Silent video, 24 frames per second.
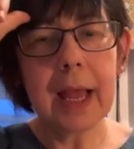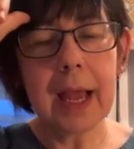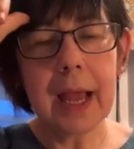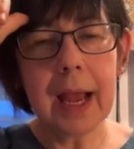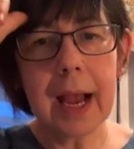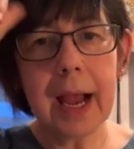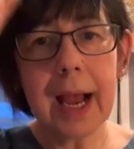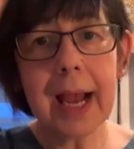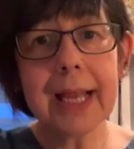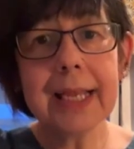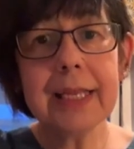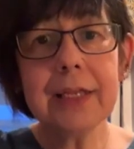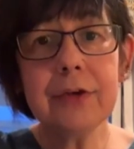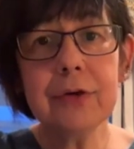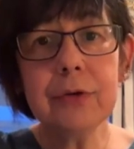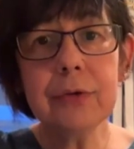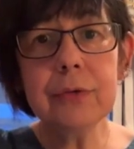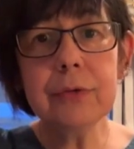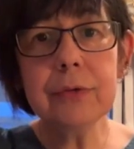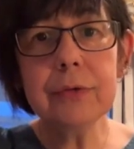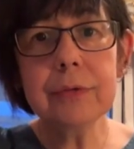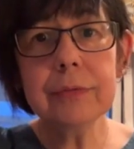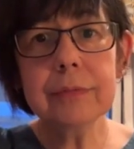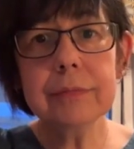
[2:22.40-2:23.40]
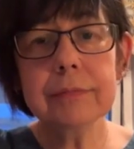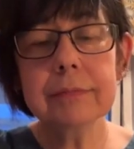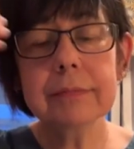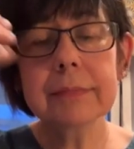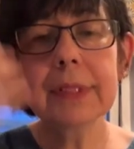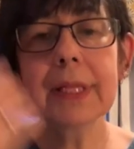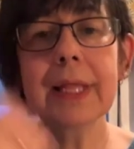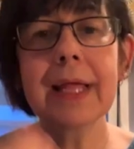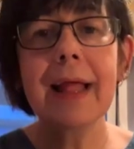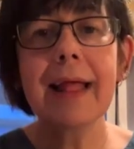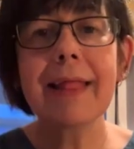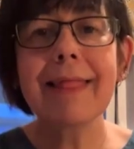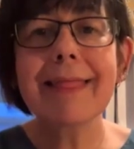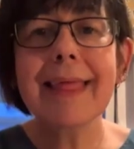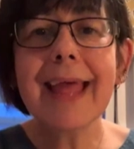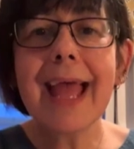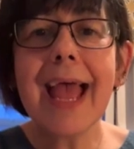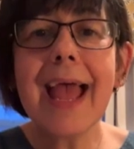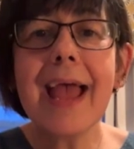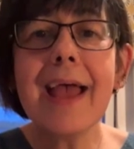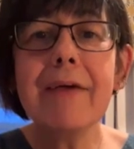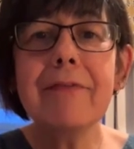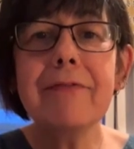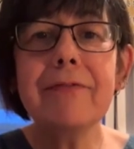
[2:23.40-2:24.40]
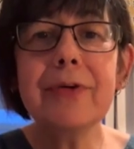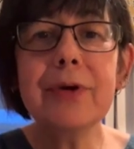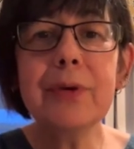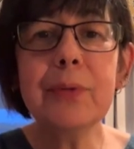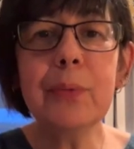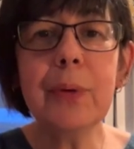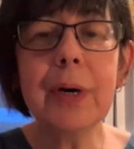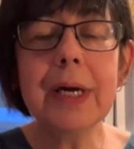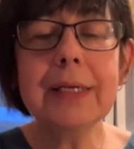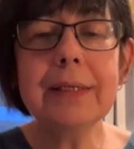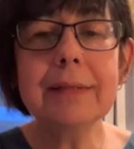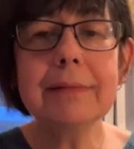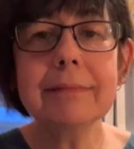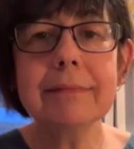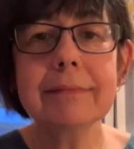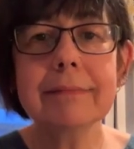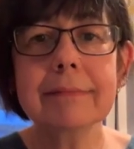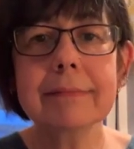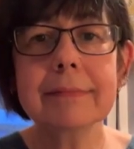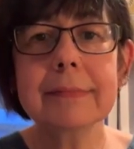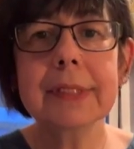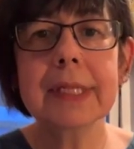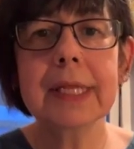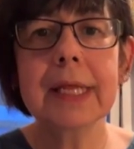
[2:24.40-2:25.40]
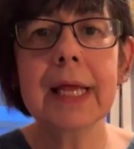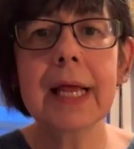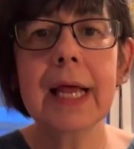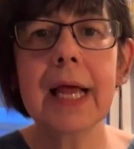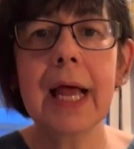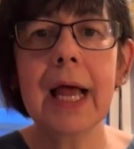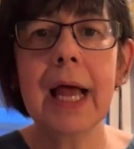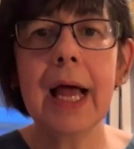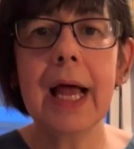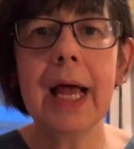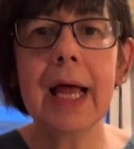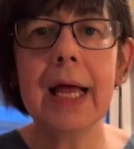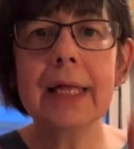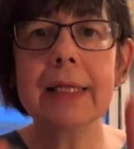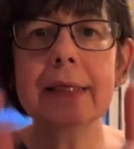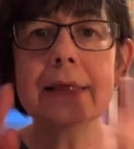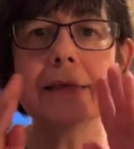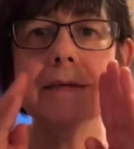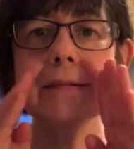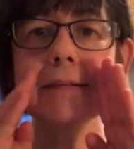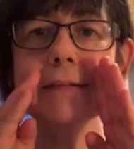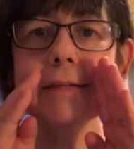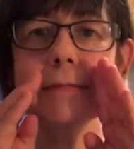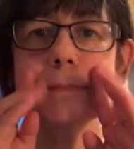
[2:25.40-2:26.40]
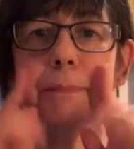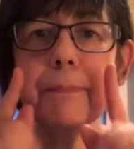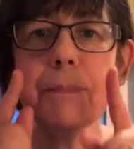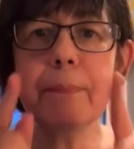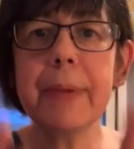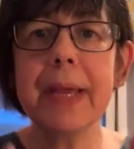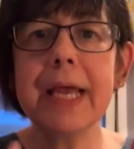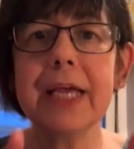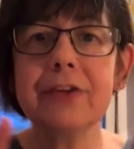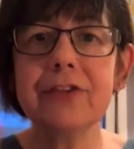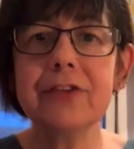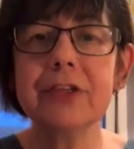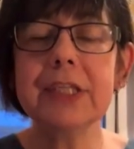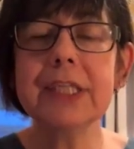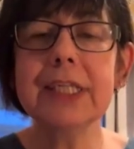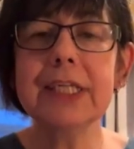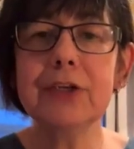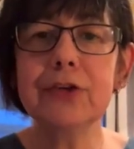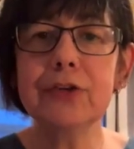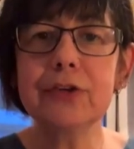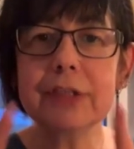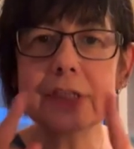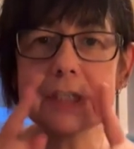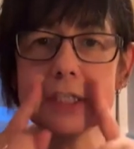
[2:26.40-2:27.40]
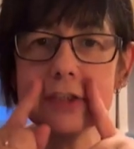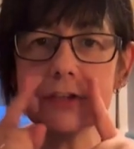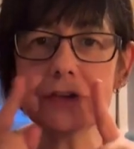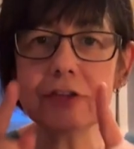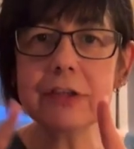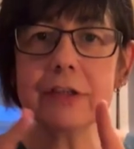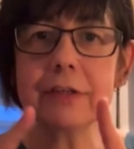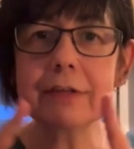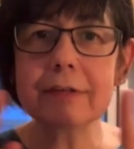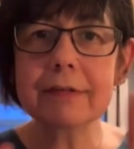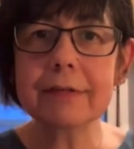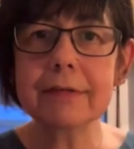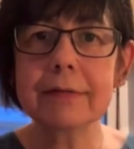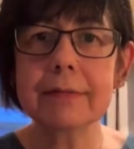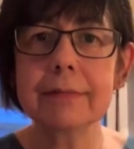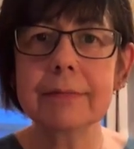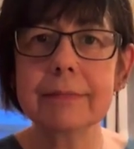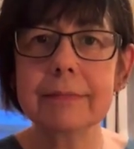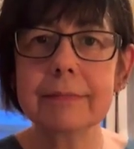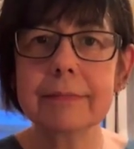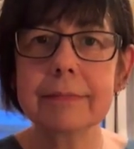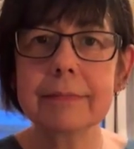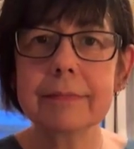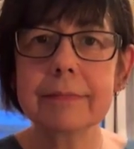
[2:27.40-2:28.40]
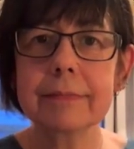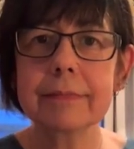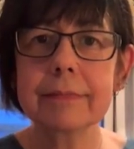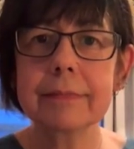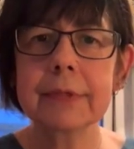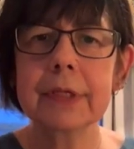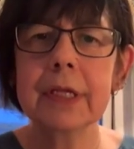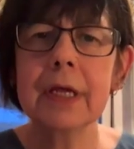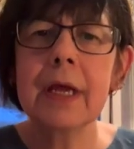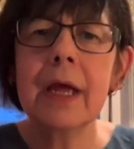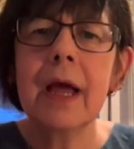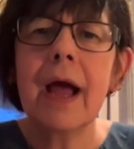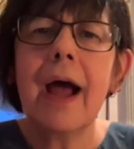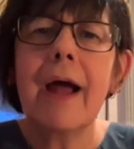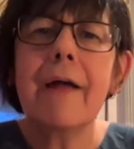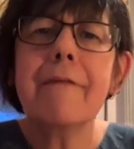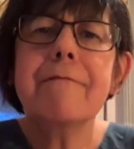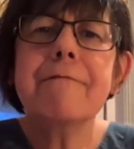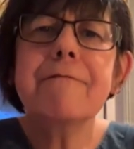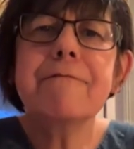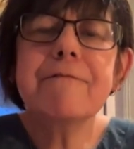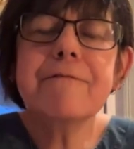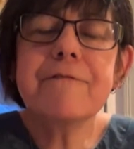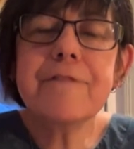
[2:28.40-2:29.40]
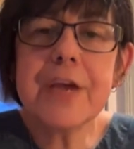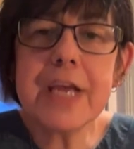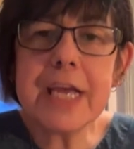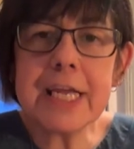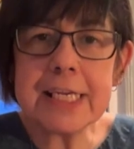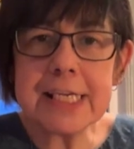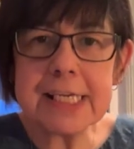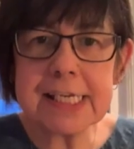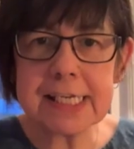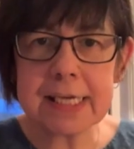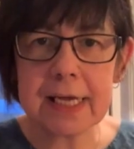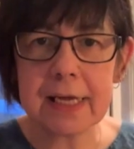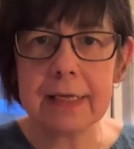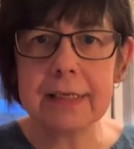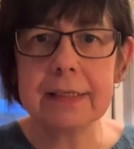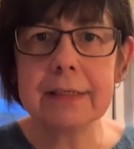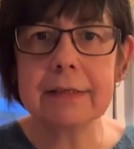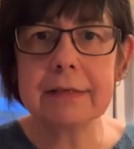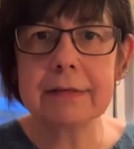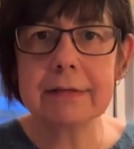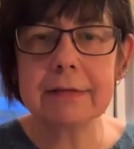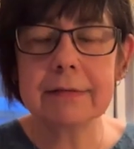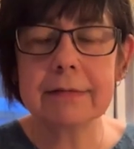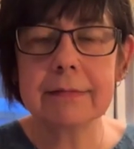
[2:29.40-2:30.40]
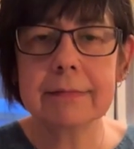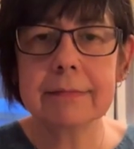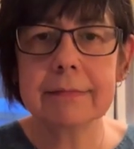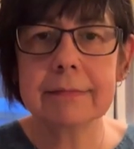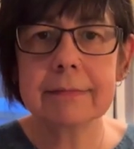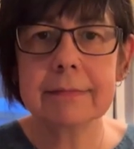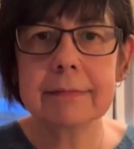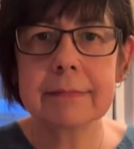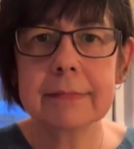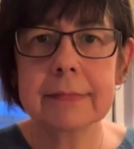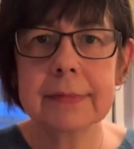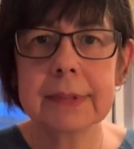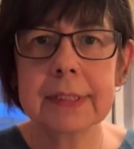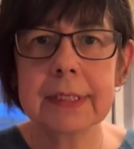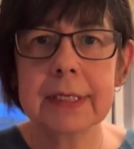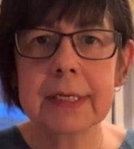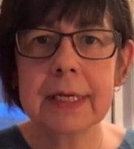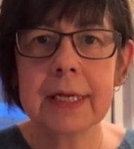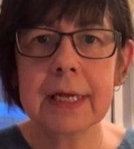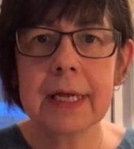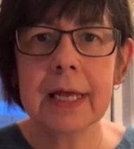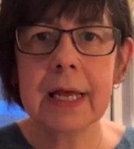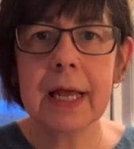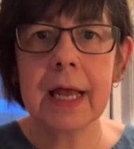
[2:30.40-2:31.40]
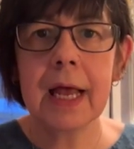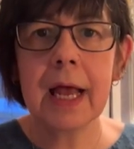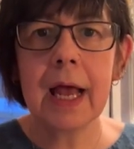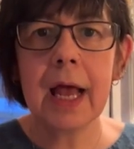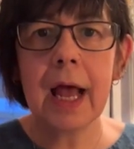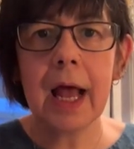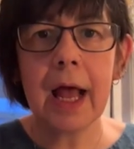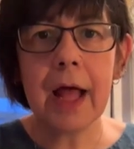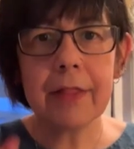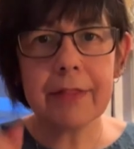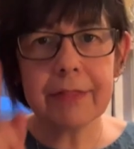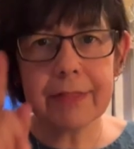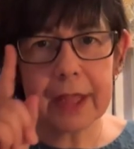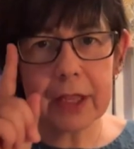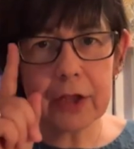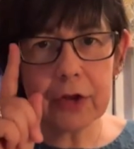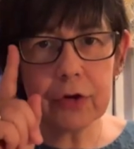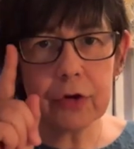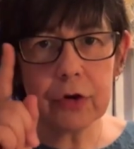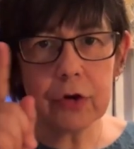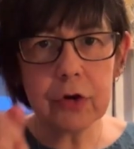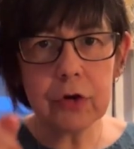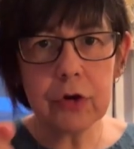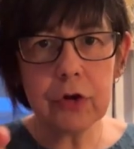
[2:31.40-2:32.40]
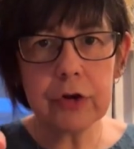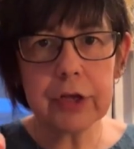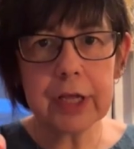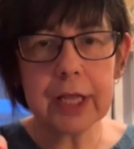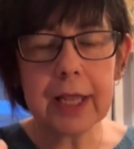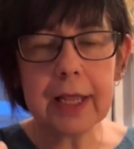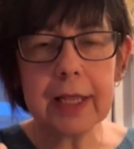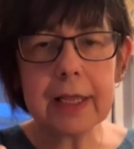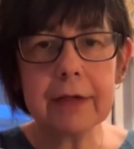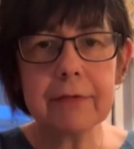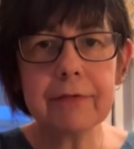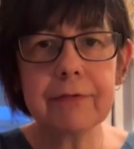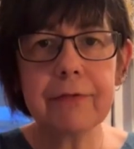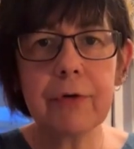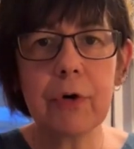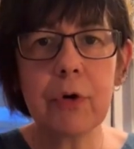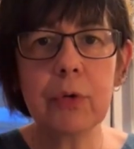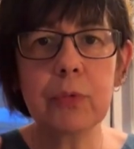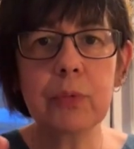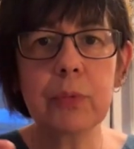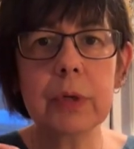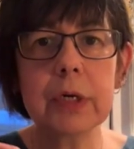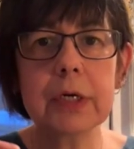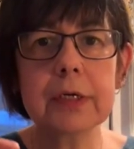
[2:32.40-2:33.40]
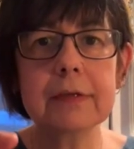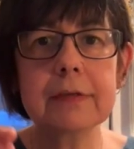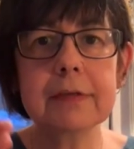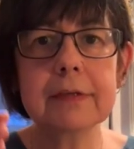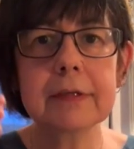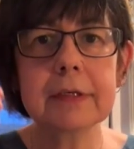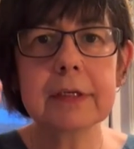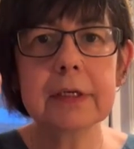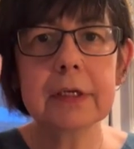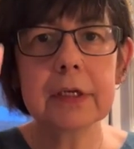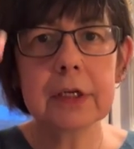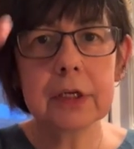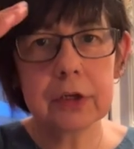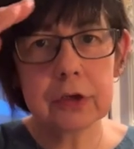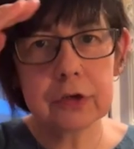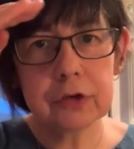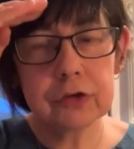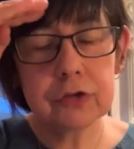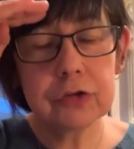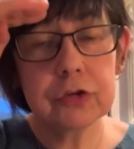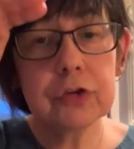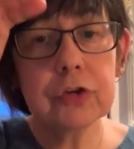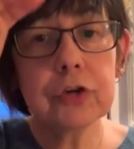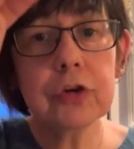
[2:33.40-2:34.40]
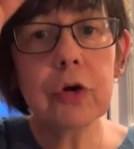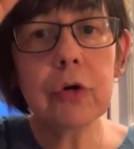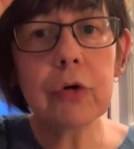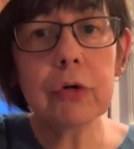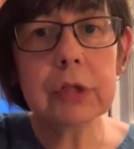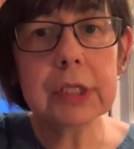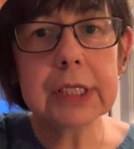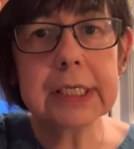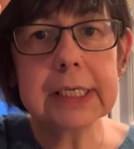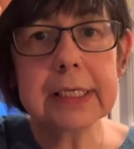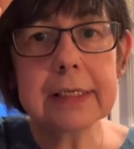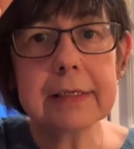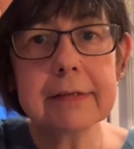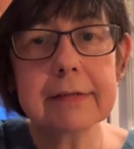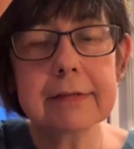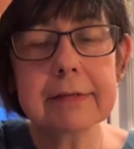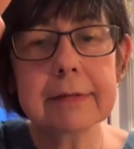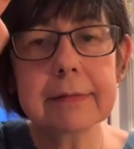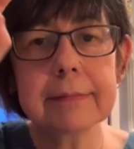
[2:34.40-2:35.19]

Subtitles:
I know that everyone, and especially your teachers, are very tired, and that you're looking forward to your holidays.